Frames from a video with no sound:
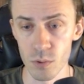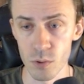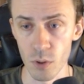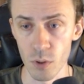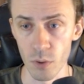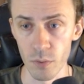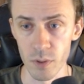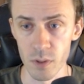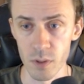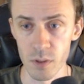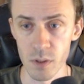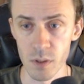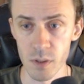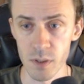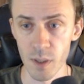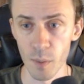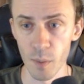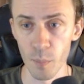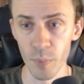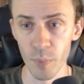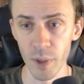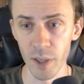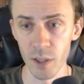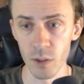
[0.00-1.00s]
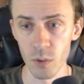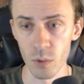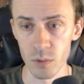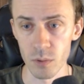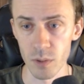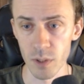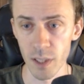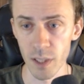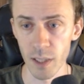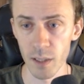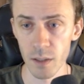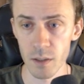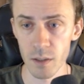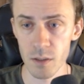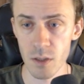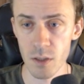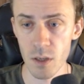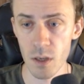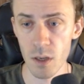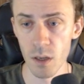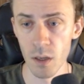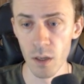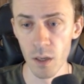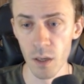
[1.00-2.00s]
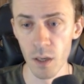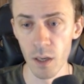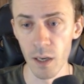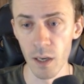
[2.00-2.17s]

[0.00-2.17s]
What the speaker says: So this is campaign on Galaxy.